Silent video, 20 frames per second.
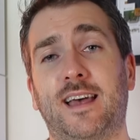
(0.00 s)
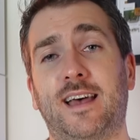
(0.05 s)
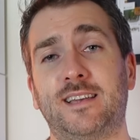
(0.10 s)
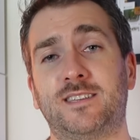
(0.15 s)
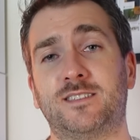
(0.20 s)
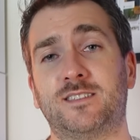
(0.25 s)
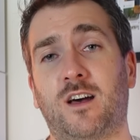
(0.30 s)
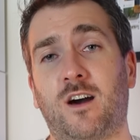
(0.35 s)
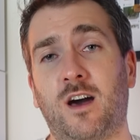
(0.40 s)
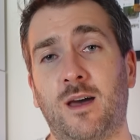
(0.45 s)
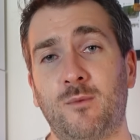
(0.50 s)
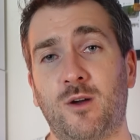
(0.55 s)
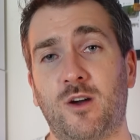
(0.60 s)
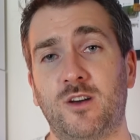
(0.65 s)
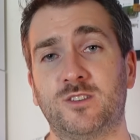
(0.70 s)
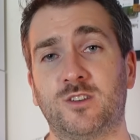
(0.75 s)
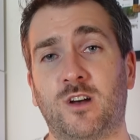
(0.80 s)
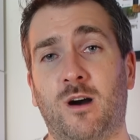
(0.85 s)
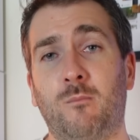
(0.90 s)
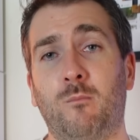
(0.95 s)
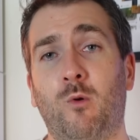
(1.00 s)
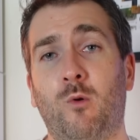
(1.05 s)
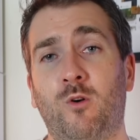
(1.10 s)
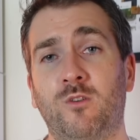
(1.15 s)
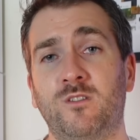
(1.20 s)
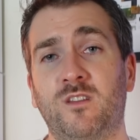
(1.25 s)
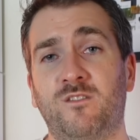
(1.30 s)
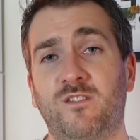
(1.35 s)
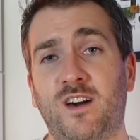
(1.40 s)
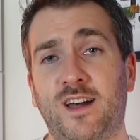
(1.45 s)
as time goes on,
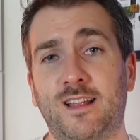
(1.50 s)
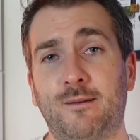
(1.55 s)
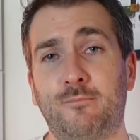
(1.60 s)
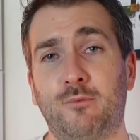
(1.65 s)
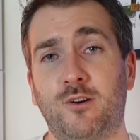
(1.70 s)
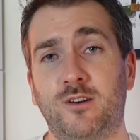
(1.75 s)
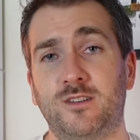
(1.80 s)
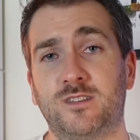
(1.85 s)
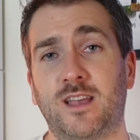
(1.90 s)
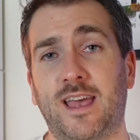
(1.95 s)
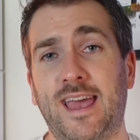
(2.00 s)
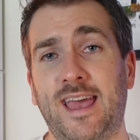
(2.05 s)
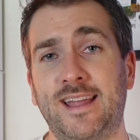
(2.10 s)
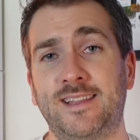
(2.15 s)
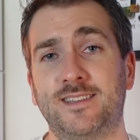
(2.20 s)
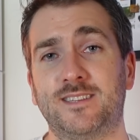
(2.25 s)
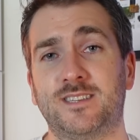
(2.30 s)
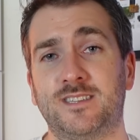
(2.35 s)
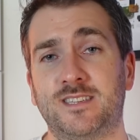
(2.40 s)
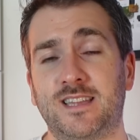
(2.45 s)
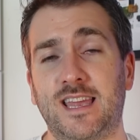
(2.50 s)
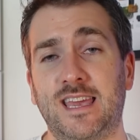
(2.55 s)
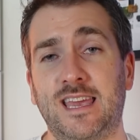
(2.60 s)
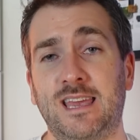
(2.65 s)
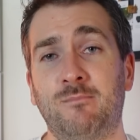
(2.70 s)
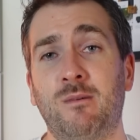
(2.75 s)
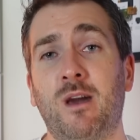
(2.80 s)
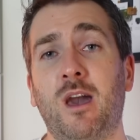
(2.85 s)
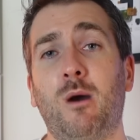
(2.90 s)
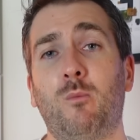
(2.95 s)
more developers in
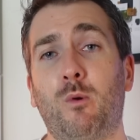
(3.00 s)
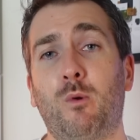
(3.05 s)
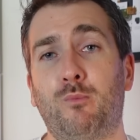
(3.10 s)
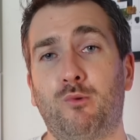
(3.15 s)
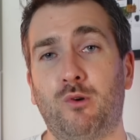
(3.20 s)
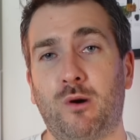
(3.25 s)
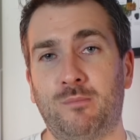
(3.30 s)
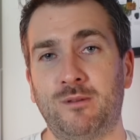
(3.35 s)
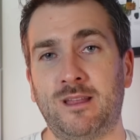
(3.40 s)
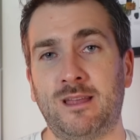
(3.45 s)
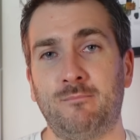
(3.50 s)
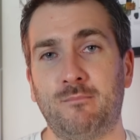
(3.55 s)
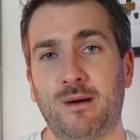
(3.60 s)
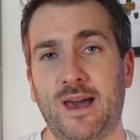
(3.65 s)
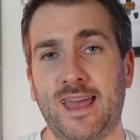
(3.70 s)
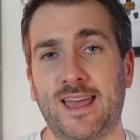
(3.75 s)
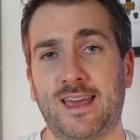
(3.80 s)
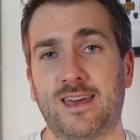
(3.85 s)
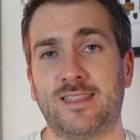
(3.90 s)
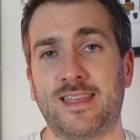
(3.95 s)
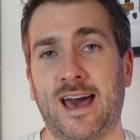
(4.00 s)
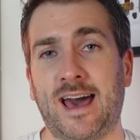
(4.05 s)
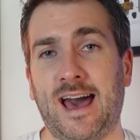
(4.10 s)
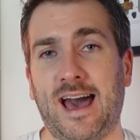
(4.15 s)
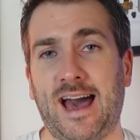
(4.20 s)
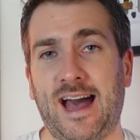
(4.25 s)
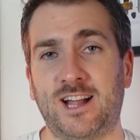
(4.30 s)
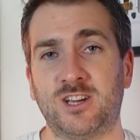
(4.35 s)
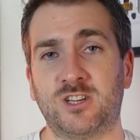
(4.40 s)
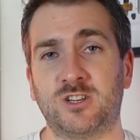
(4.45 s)
Steam will probably make their
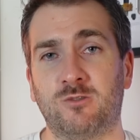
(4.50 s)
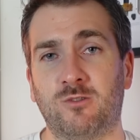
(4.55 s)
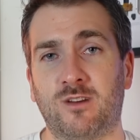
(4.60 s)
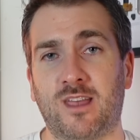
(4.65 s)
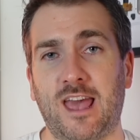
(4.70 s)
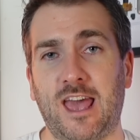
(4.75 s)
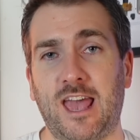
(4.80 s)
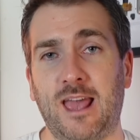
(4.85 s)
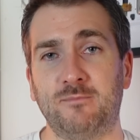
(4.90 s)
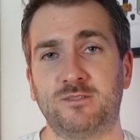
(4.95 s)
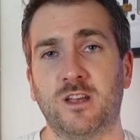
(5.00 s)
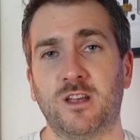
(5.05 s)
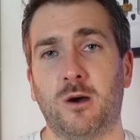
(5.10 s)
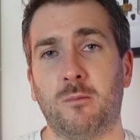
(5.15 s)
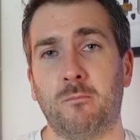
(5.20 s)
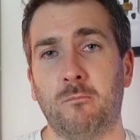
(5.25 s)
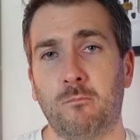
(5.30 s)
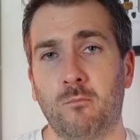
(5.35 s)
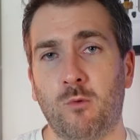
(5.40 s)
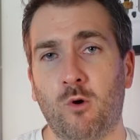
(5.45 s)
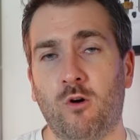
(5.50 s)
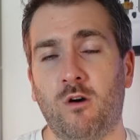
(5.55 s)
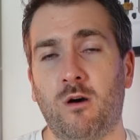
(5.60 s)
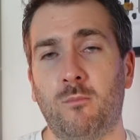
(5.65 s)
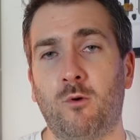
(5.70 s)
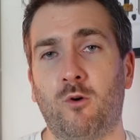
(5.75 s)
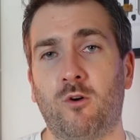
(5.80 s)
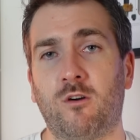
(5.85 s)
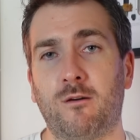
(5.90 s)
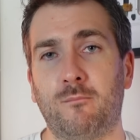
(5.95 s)
actual games more
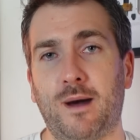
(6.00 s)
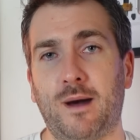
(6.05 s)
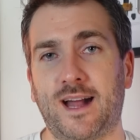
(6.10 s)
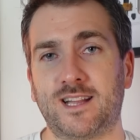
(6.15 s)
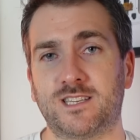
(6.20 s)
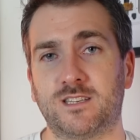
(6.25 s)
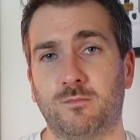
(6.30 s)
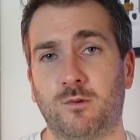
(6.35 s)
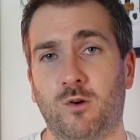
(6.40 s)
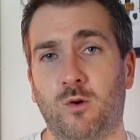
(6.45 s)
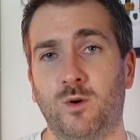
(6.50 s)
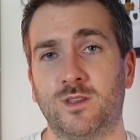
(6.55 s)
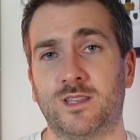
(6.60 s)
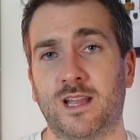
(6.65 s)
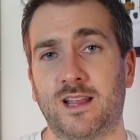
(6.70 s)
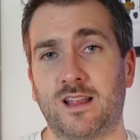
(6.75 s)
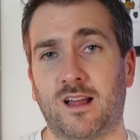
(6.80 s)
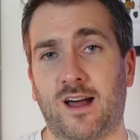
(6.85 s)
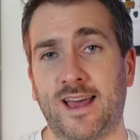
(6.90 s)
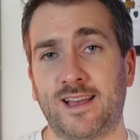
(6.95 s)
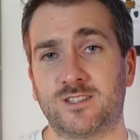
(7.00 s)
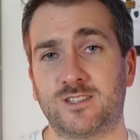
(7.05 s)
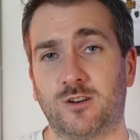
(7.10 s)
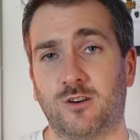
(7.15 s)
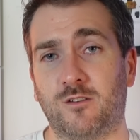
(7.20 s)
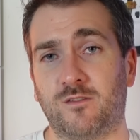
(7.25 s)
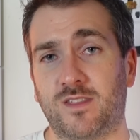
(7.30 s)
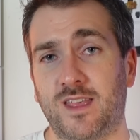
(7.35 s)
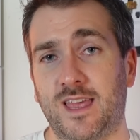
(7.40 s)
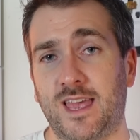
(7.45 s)
and more compatible with the likes
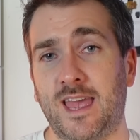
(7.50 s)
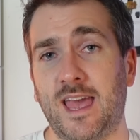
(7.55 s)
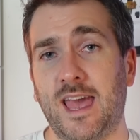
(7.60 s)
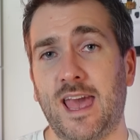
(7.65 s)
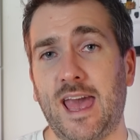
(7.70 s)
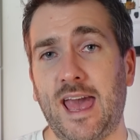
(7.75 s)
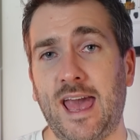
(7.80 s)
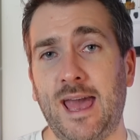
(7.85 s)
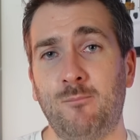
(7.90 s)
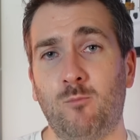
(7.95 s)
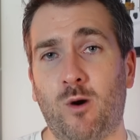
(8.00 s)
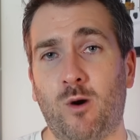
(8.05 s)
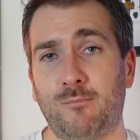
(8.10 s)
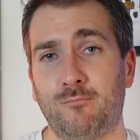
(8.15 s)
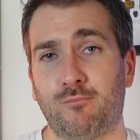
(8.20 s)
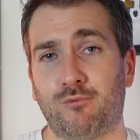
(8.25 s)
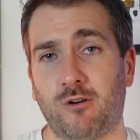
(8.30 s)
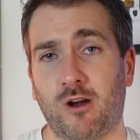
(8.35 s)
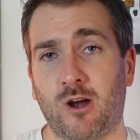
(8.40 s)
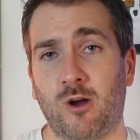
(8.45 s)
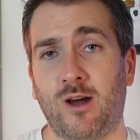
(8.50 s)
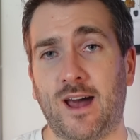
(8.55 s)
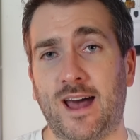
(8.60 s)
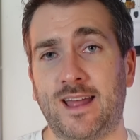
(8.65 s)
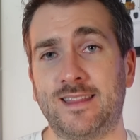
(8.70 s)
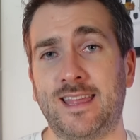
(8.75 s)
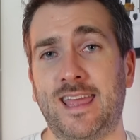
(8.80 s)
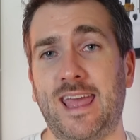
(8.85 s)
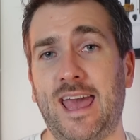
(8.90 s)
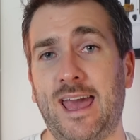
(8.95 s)
of the M1 Pro
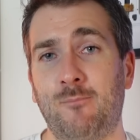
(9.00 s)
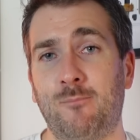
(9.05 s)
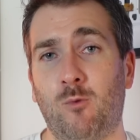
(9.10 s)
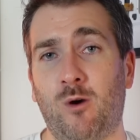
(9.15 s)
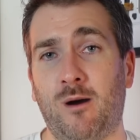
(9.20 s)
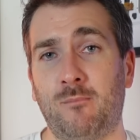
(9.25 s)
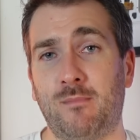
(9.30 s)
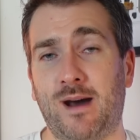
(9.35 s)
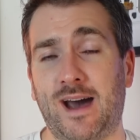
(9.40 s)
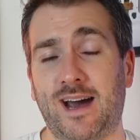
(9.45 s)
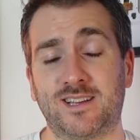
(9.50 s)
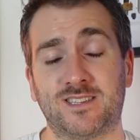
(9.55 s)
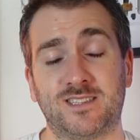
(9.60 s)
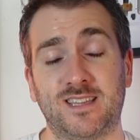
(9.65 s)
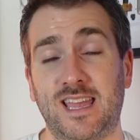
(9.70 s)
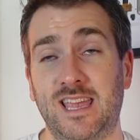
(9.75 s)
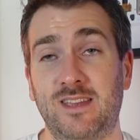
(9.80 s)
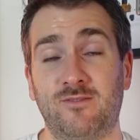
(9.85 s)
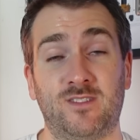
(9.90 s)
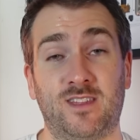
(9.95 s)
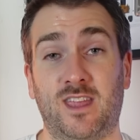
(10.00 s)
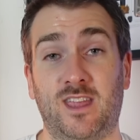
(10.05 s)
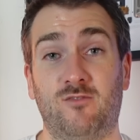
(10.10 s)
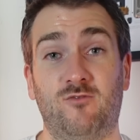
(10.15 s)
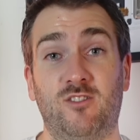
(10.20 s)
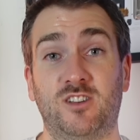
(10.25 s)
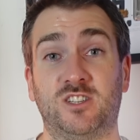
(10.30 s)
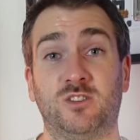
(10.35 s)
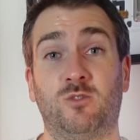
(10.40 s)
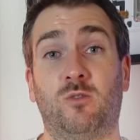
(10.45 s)
and the M1 Max and even the
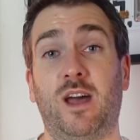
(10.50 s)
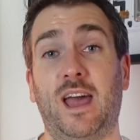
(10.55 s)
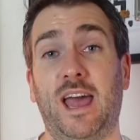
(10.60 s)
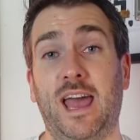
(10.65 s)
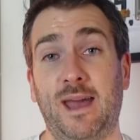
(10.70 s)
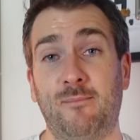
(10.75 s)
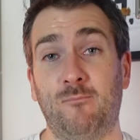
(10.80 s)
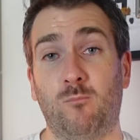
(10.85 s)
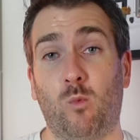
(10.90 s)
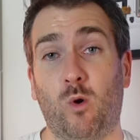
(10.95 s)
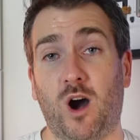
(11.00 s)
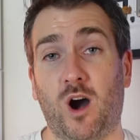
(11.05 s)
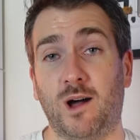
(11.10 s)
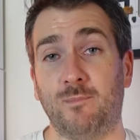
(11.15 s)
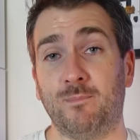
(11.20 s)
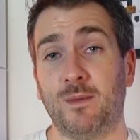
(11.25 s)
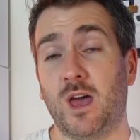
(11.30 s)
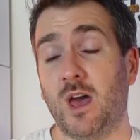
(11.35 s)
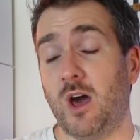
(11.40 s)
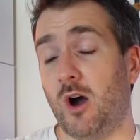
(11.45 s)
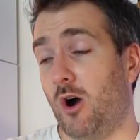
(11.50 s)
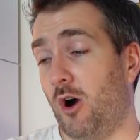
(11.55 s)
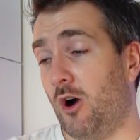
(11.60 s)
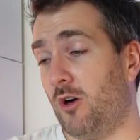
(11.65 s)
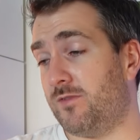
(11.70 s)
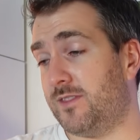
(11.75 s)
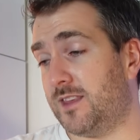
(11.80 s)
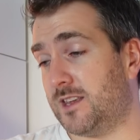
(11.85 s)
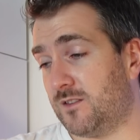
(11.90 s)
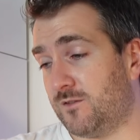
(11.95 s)
original M1
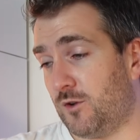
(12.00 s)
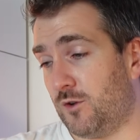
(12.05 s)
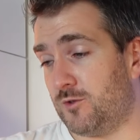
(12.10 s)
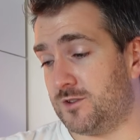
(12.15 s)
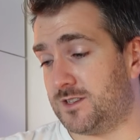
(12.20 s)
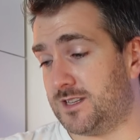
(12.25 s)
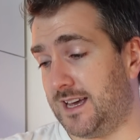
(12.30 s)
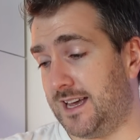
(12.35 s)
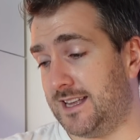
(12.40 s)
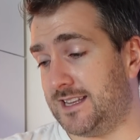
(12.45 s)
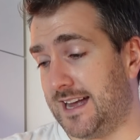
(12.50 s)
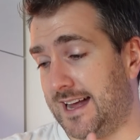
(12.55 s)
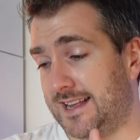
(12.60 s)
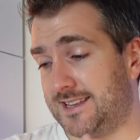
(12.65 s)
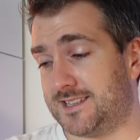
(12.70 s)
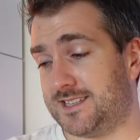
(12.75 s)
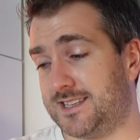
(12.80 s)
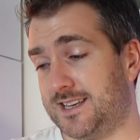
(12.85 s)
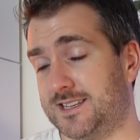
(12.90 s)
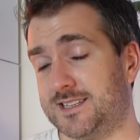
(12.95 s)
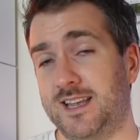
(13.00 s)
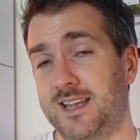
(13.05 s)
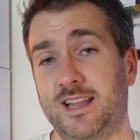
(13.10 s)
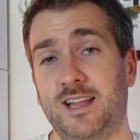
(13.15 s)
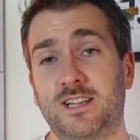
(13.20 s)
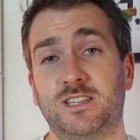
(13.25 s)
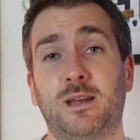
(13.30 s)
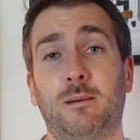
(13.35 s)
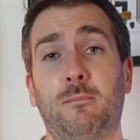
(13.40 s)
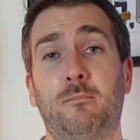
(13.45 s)
on this 14 and 16
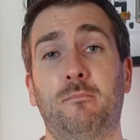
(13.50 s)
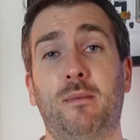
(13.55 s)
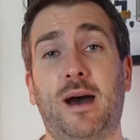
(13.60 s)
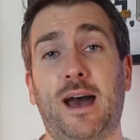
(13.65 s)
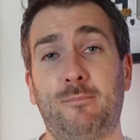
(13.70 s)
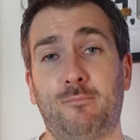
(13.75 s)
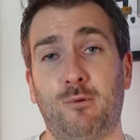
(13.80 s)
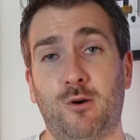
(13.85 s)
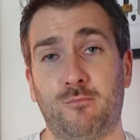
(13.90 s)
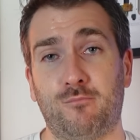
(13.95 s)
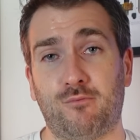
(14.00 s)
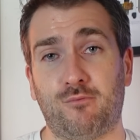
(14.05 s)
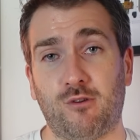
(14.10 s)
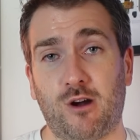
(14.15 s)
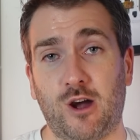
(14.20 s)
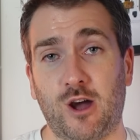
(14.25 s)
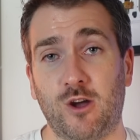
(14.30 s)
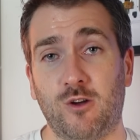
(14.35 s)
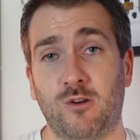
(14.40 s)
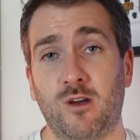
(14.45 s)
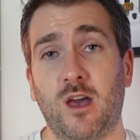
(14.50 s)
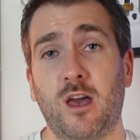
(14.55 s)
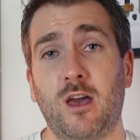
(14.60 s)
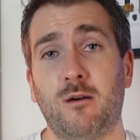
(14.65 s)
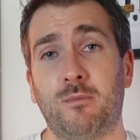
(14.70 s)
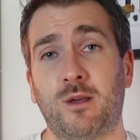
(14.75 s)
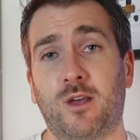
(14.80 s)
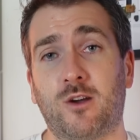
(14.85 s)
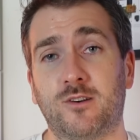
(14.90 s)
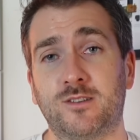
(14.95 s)
inch MacBook Pro,
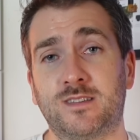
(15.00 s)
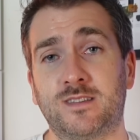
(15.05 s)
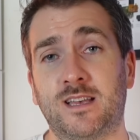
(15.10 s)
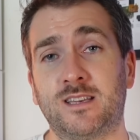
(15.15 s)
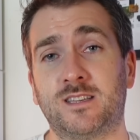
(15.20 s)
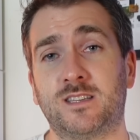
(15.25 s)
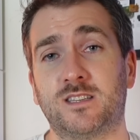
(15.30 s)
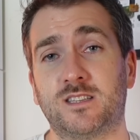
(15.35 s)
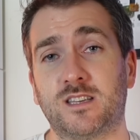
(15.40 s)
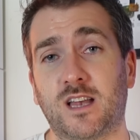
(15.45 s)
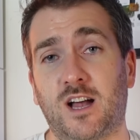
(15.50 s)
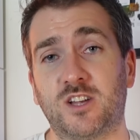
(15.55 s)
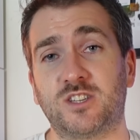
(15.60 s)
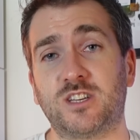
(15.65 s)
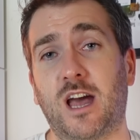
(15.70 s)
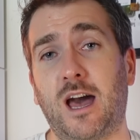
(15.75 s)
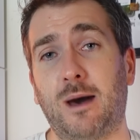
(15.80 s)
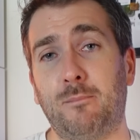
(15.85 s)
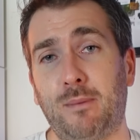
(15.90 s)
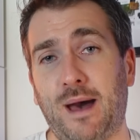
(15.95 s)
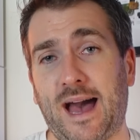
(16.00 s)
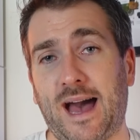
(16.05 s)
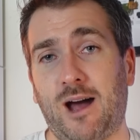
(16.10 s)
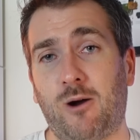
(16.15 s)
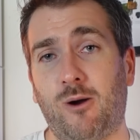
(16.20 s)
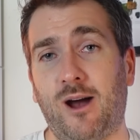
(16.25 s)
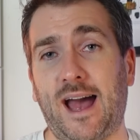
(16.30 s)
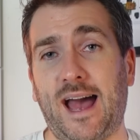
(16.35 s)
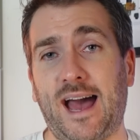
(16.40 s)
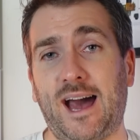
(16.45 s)
because they're such a
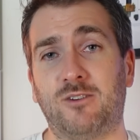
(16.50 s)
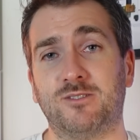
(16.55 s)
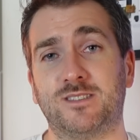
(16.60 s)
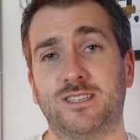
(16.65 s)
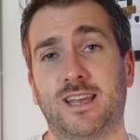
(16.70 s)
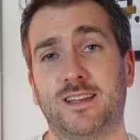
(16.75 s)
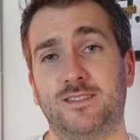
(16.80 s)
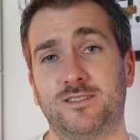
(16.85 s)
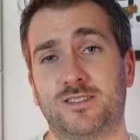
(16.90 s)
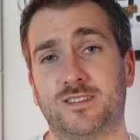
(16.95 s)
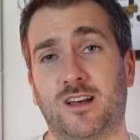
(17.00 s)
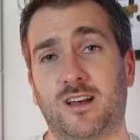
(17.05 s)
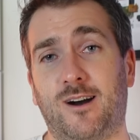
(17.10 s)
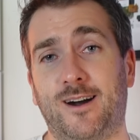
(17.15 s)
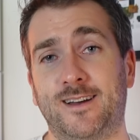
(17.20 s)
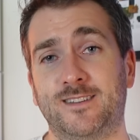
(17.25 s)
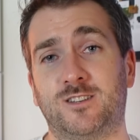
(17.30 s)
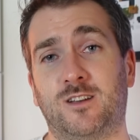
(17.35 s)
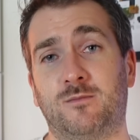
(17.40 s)
powerhouse inside.